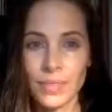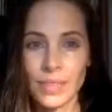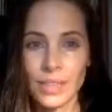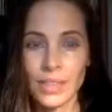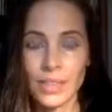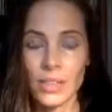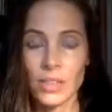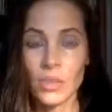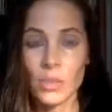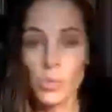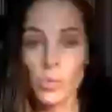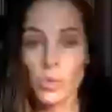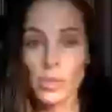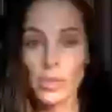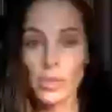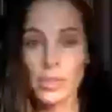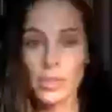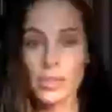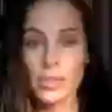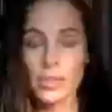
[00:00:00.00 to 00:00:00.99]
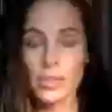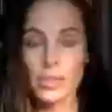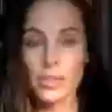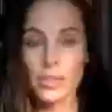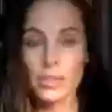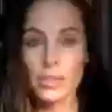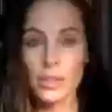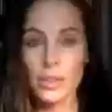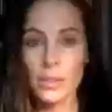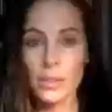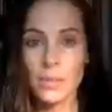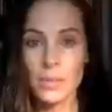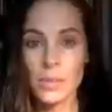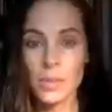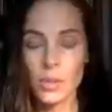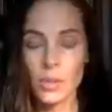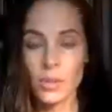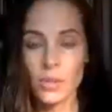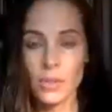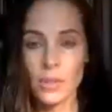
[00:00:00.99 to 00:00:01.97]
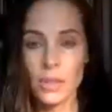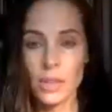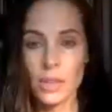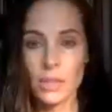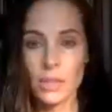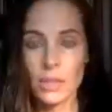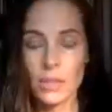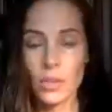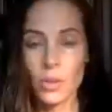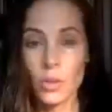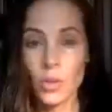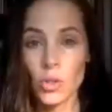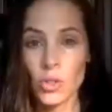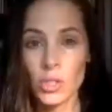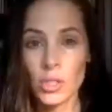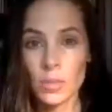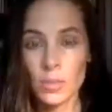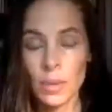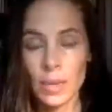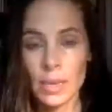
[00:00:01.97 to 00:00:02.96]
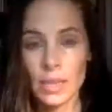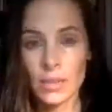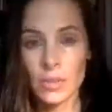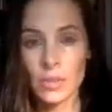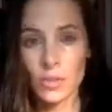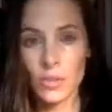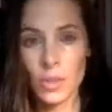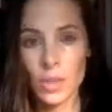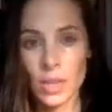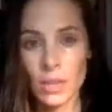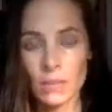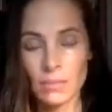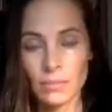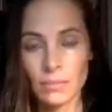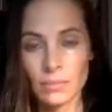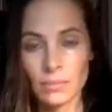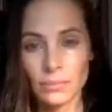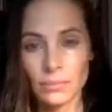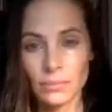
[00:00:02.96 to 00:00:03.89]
Can you witness and observe them and hold space for them